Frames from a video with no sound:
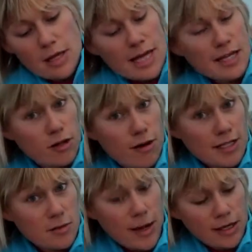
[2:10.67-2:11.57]

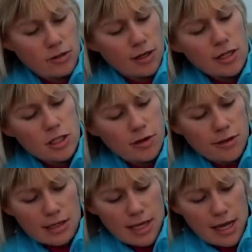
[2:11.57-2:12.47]
integrated battery during
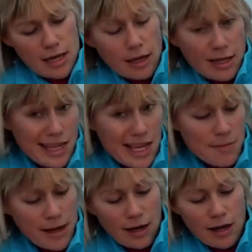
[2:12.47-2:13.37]
the day I can keep
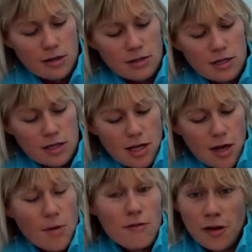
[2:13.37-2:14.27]
that closed
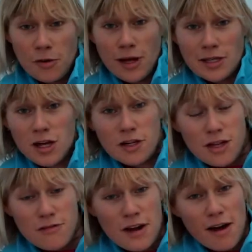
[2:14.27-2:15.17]
and my phone will get charged
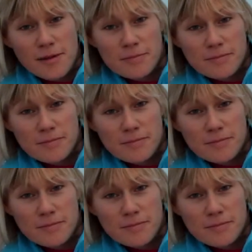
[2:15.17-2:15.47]
overnight.